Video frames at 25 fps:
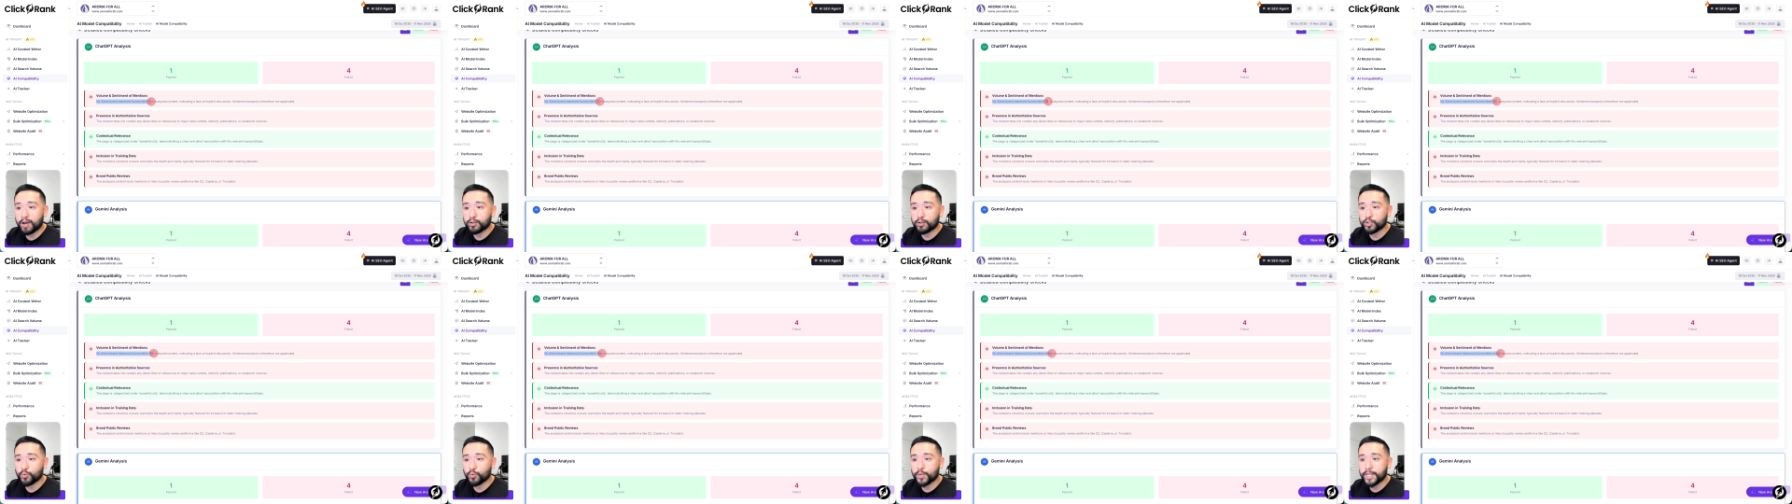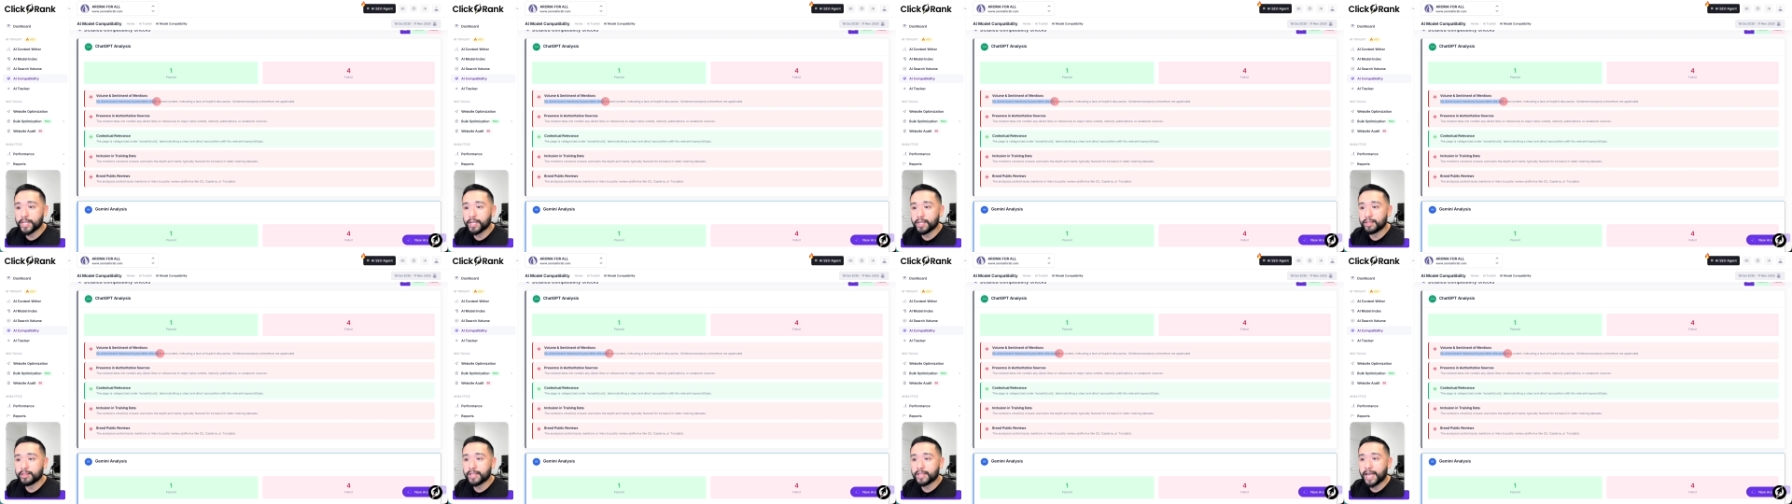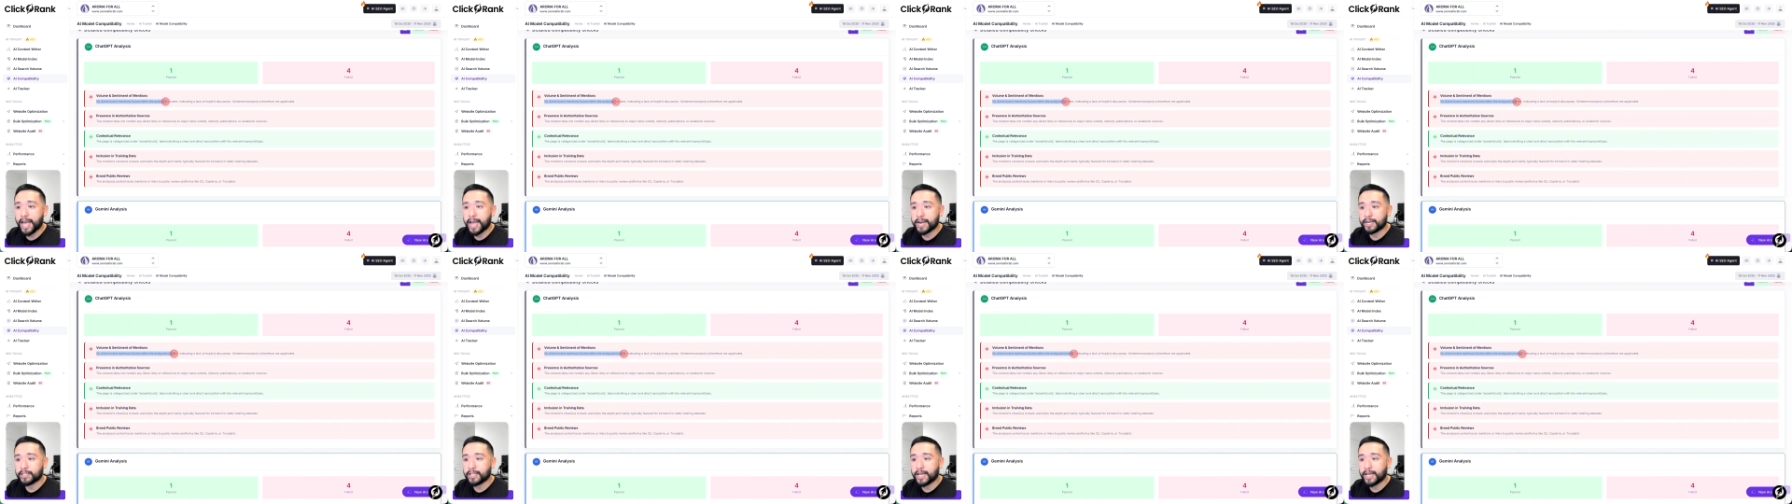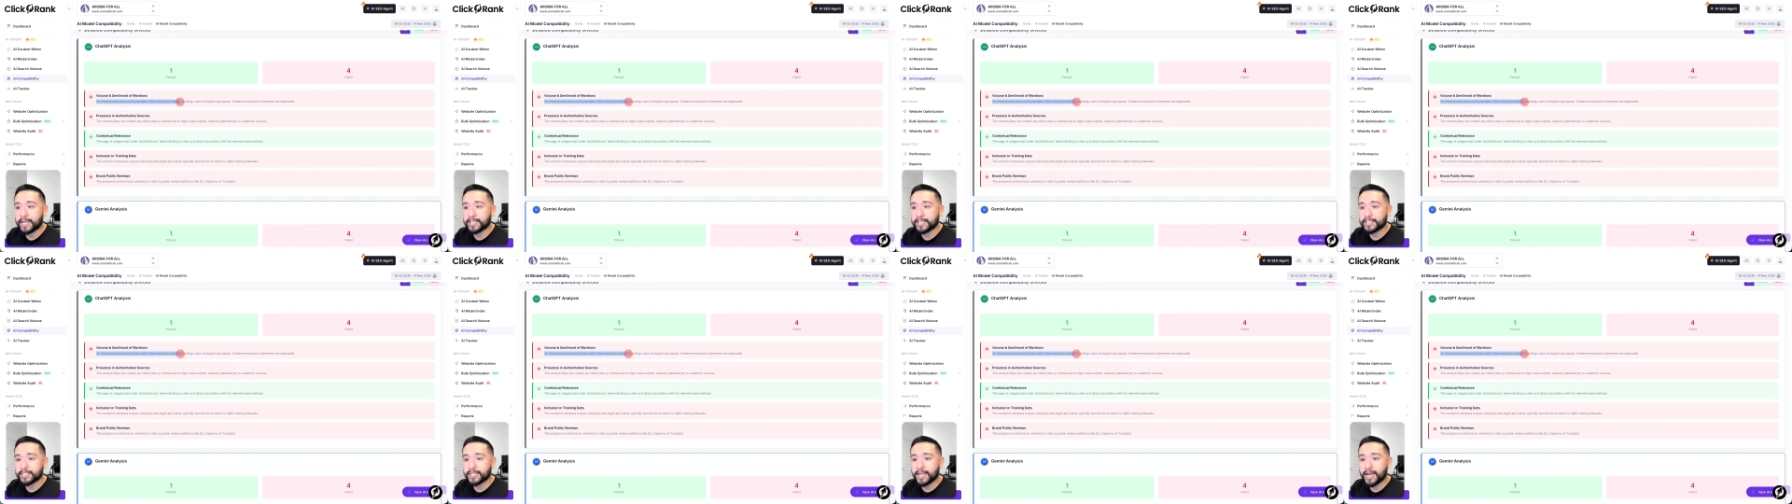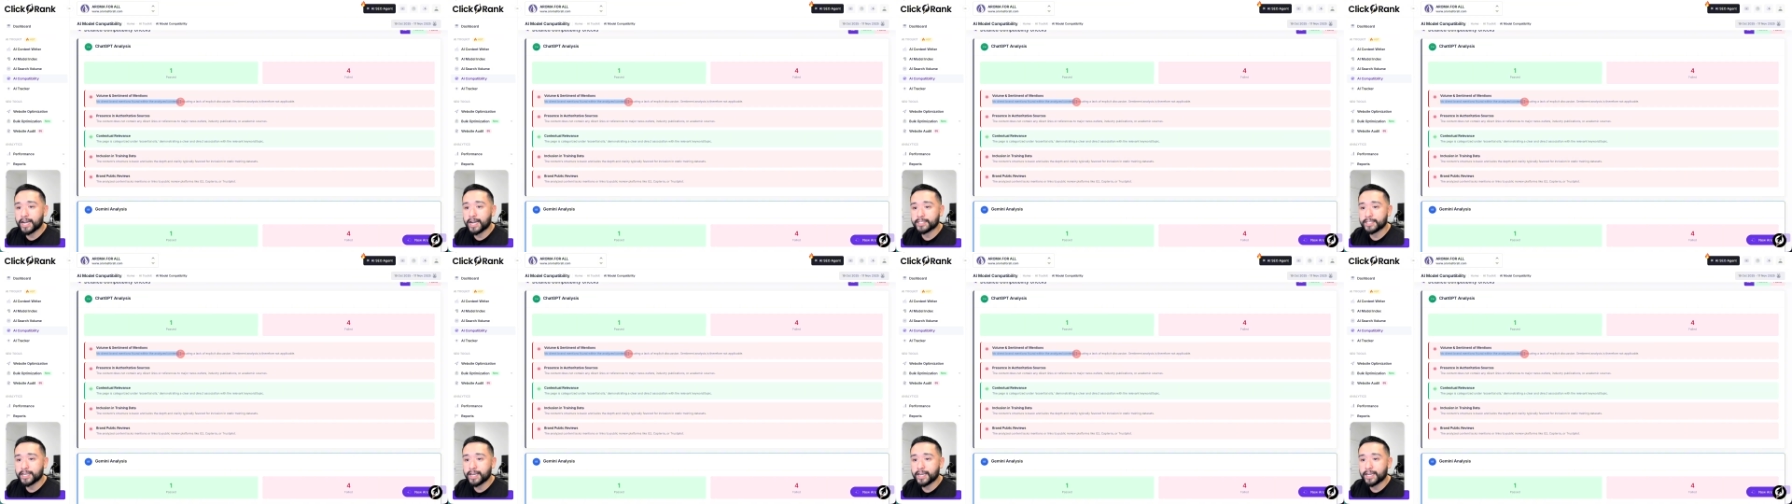within the analyzed
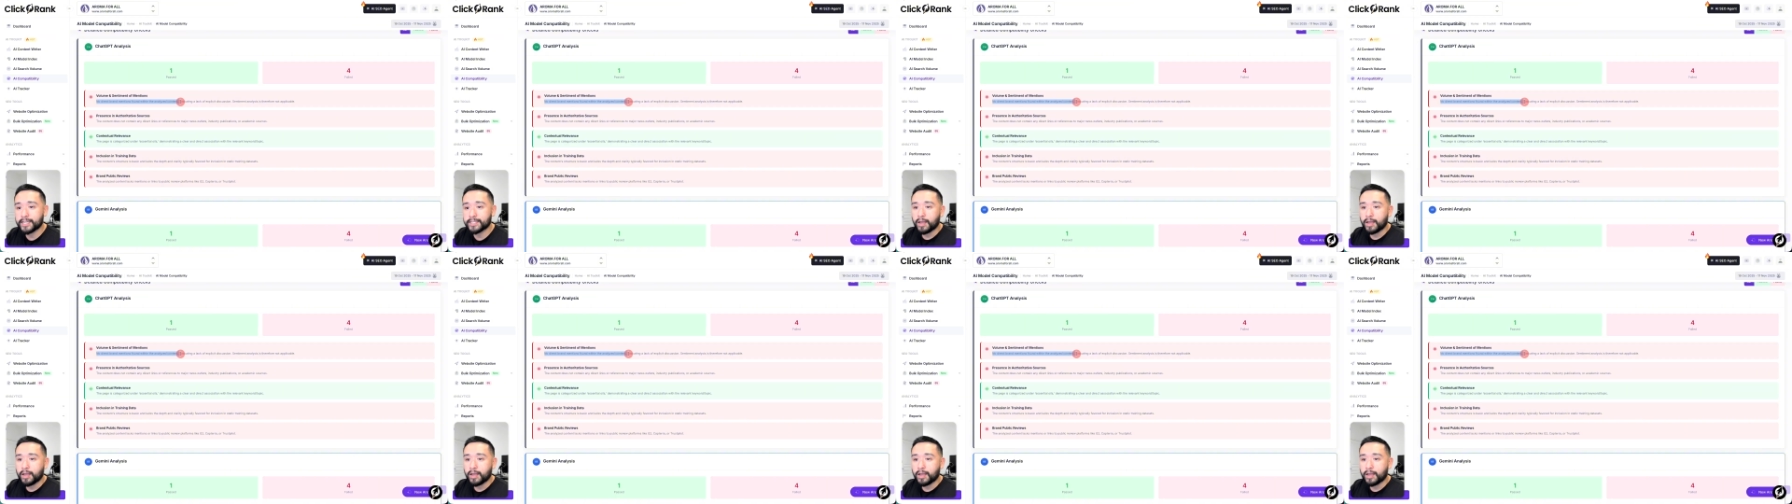content.